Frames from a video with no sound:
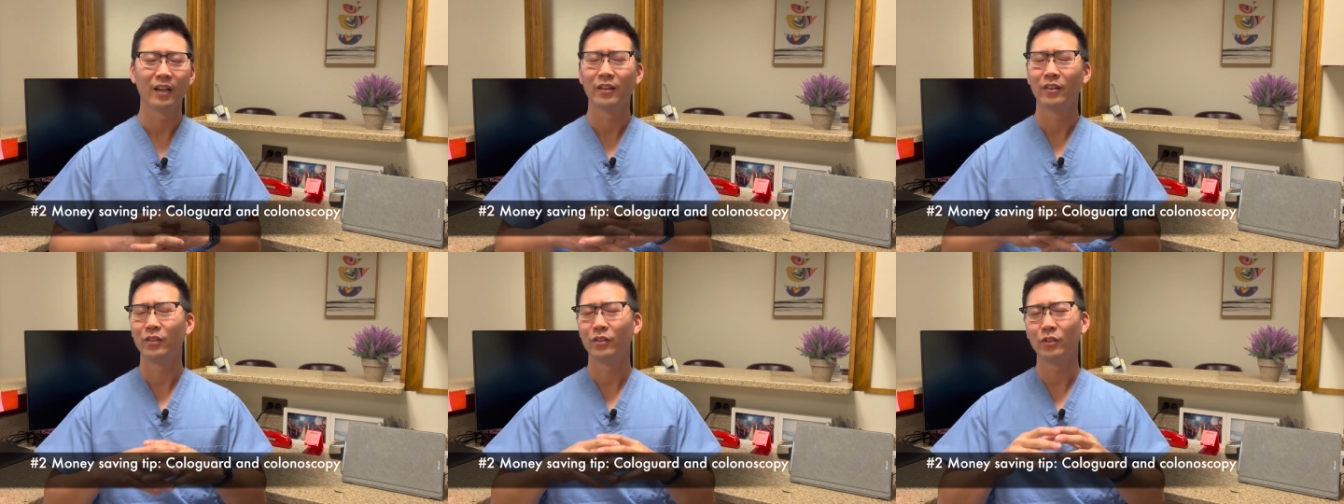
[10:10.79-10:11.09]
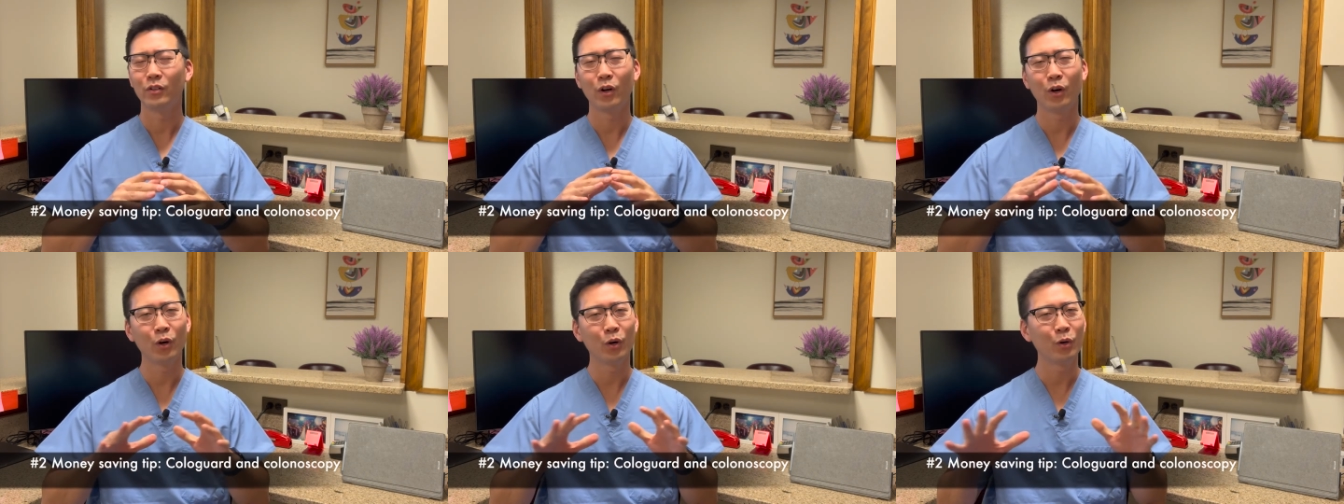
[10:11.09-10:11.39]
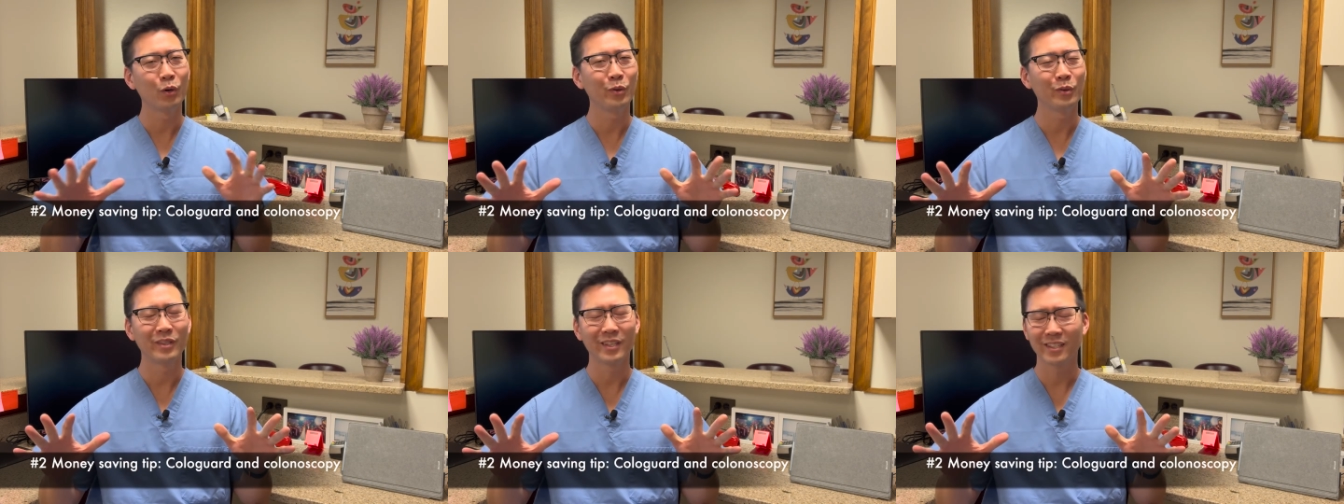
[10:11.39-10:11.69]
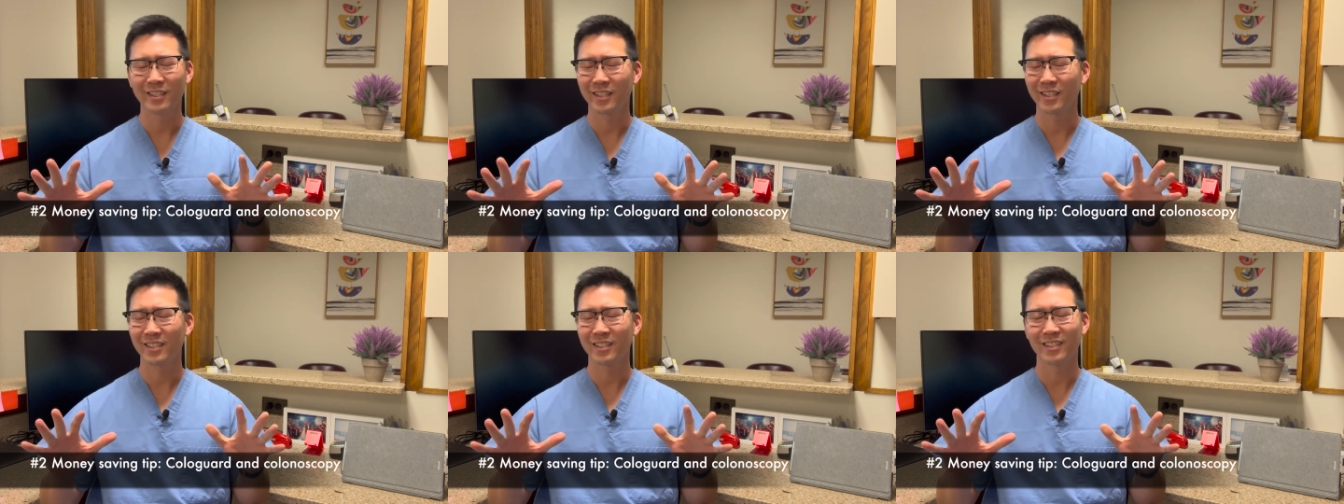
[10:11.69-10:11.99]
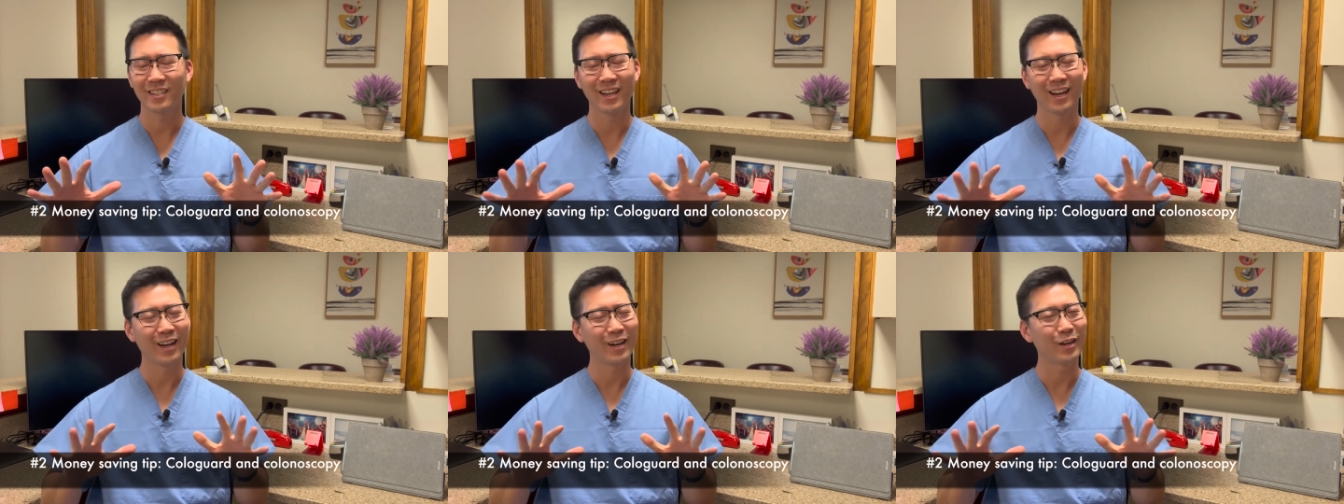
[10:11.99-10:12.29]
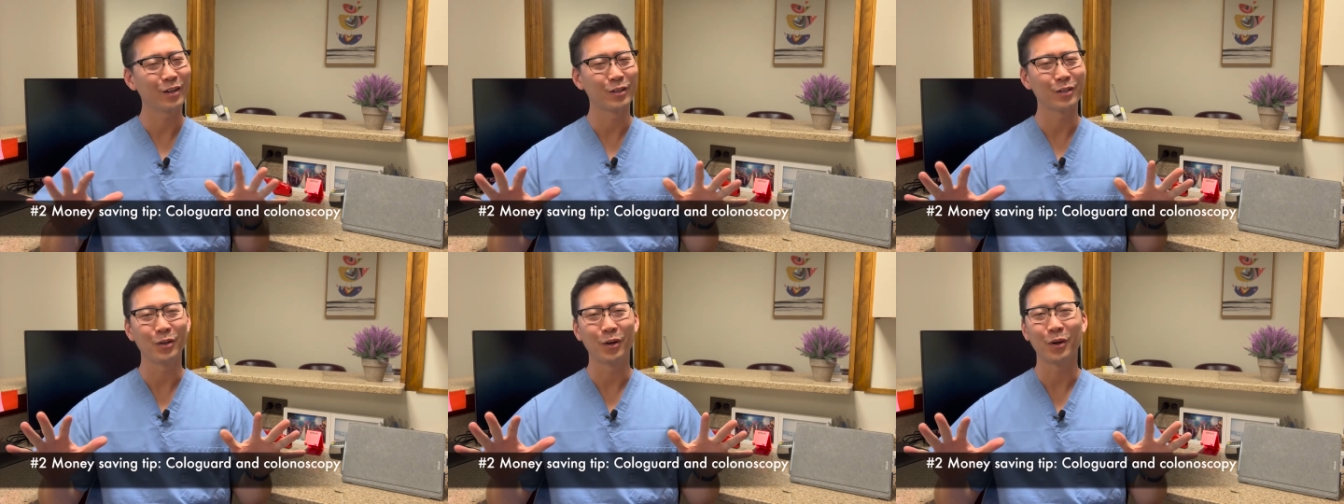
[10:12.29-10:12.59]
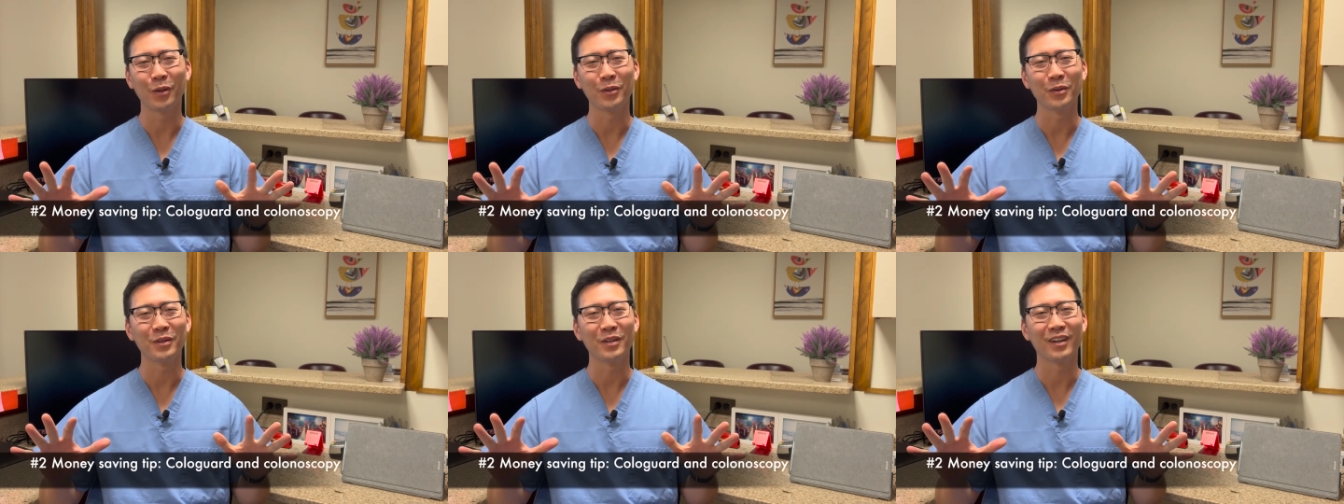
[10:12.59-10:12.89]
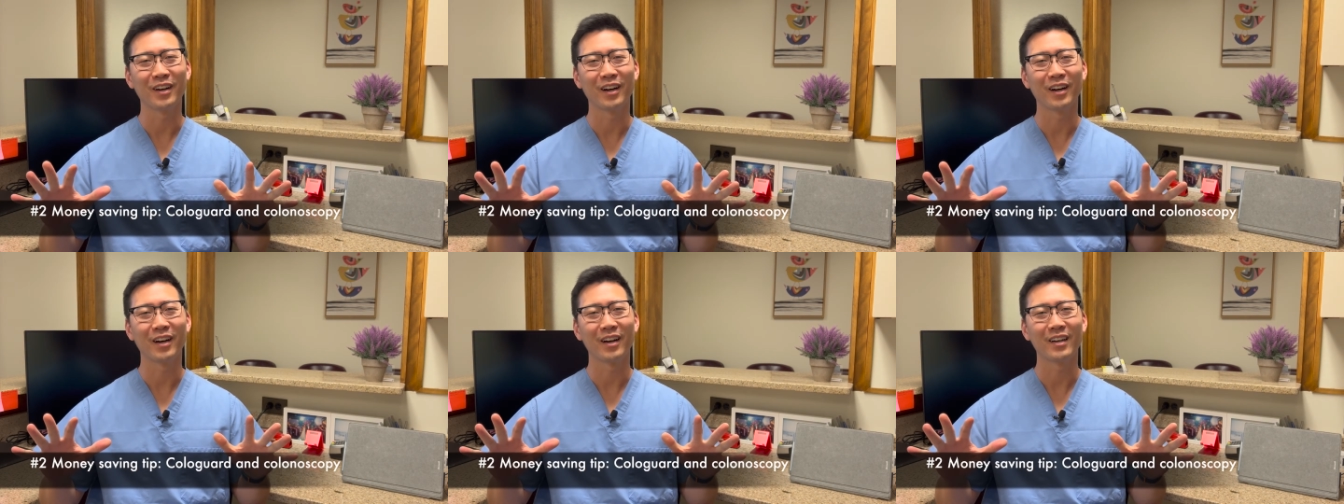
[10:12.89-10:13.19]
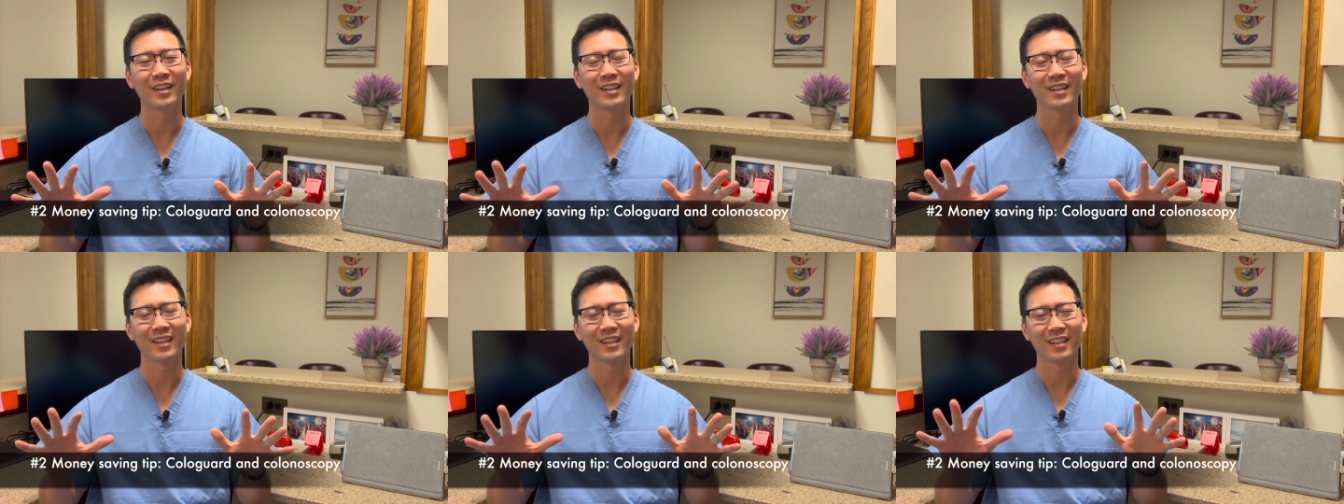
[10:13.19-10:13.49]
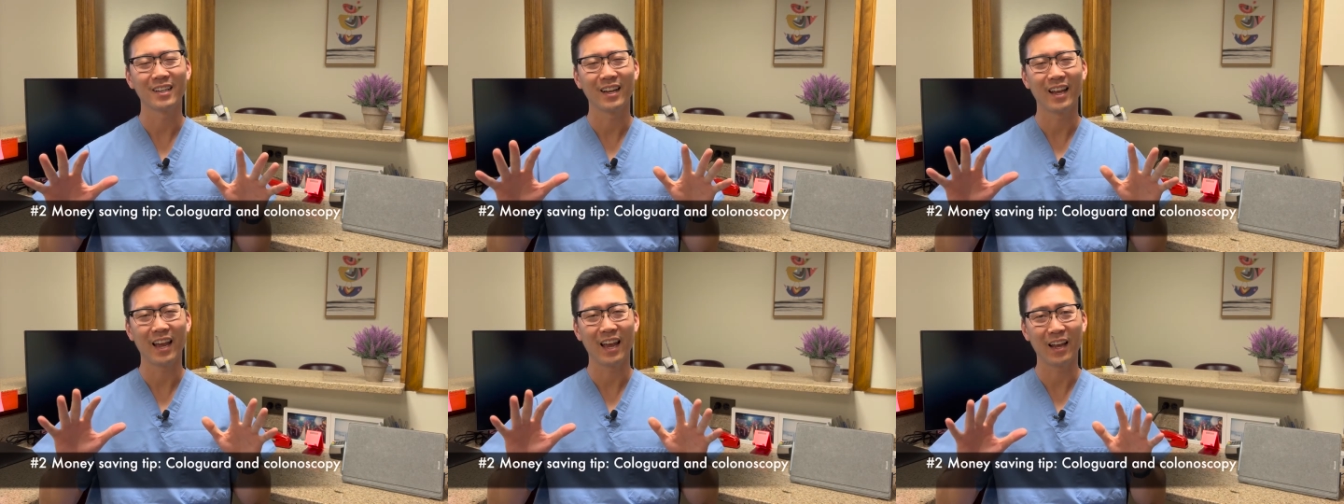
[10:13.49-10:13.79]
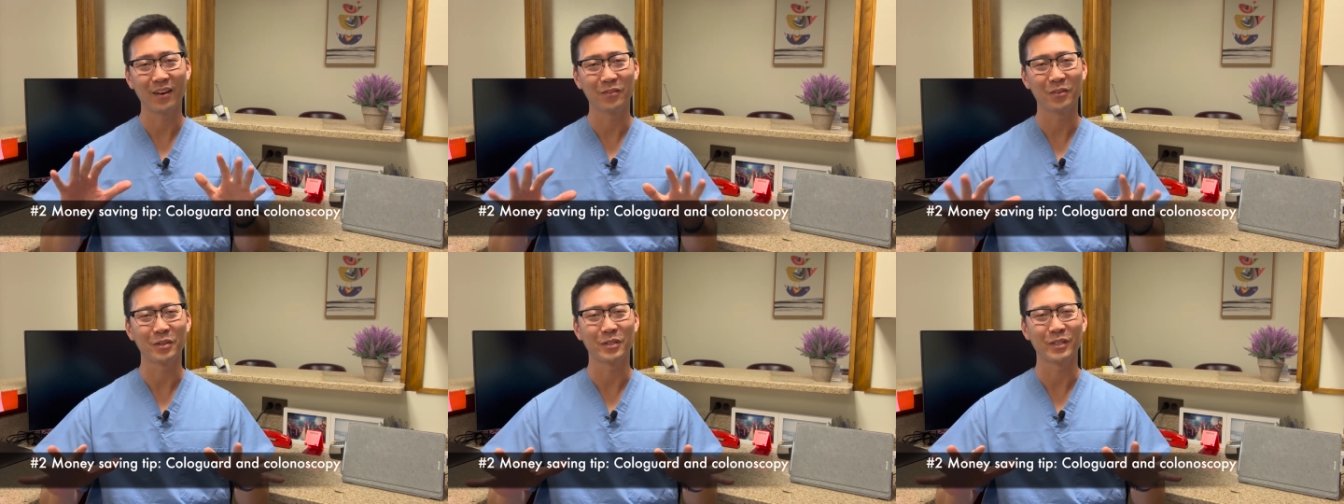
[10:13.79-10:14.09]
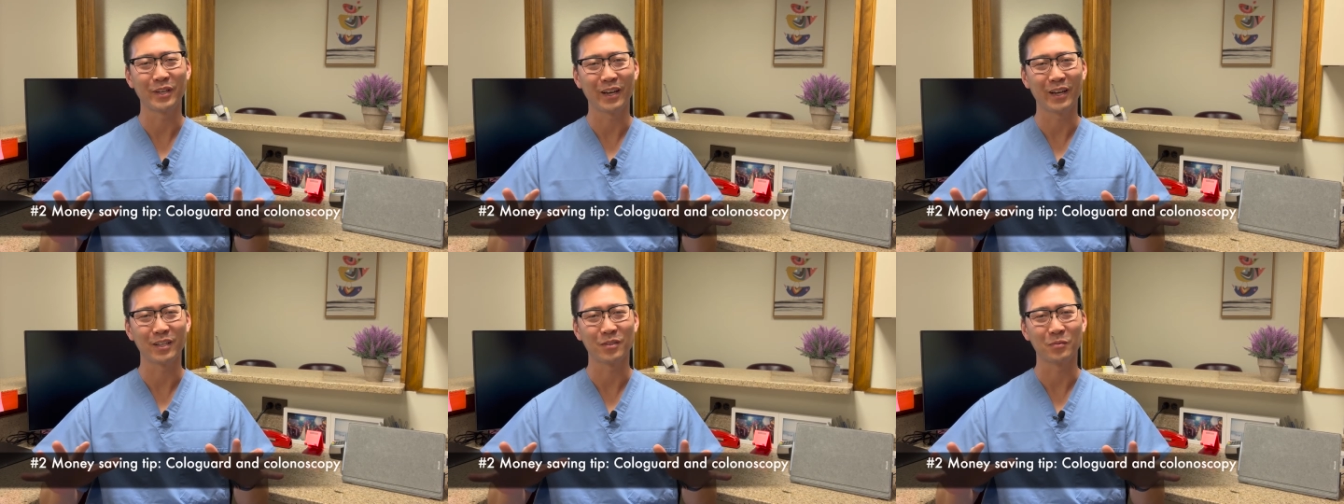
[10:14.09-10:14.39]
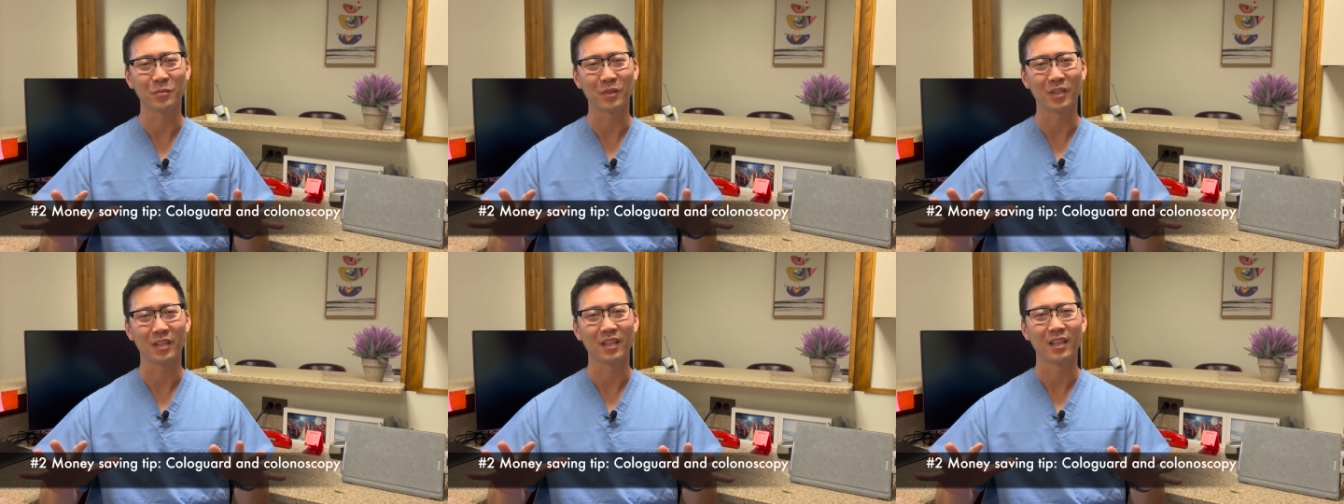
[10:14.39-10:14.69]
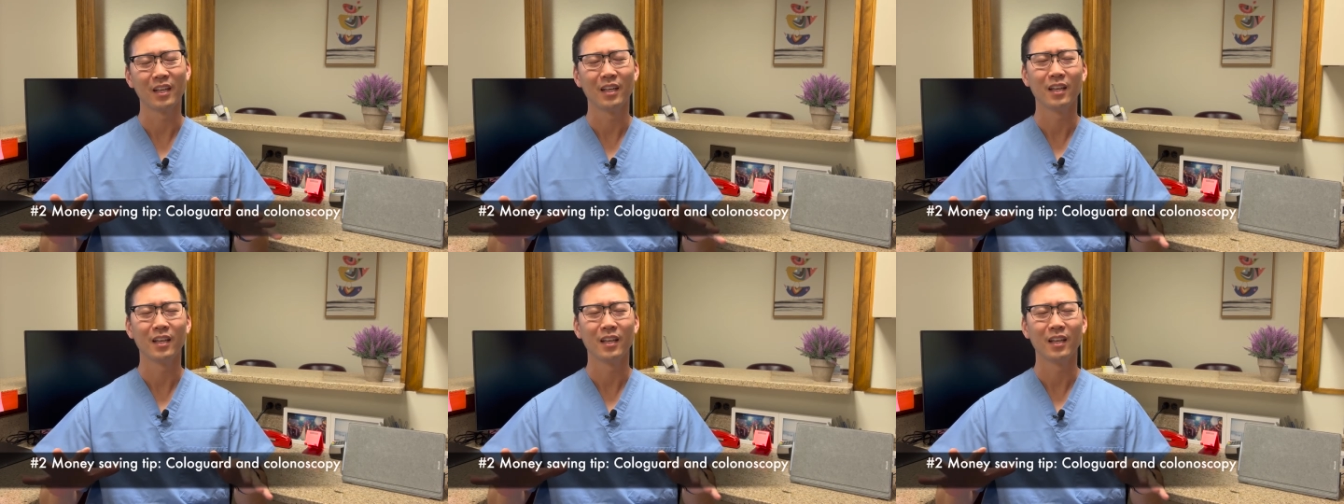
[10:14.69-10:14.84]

No, this is not a Cologuard advertisement,